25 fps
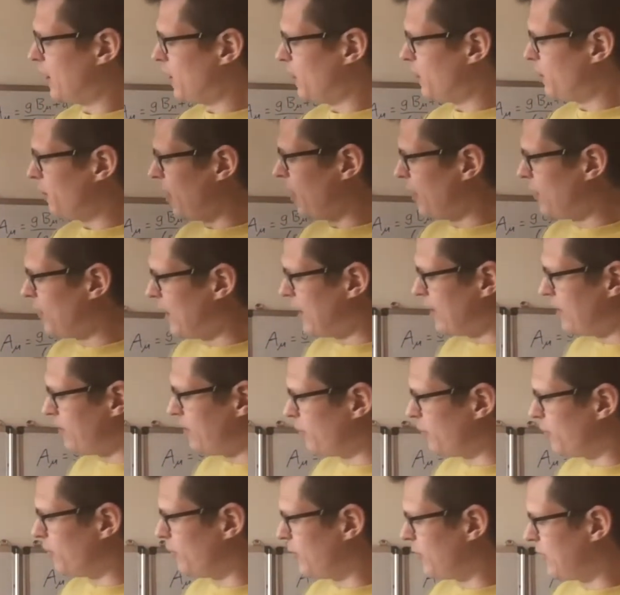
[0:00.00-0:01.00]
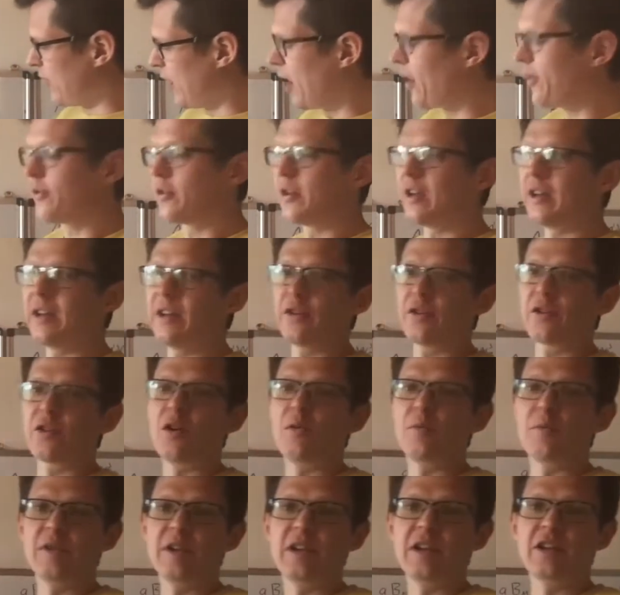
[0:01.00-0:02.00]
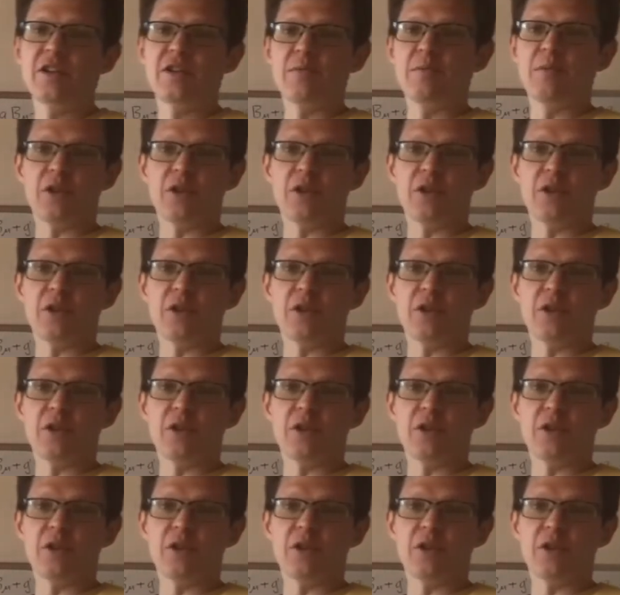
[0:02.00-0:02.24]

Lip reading: And then the other linear combination,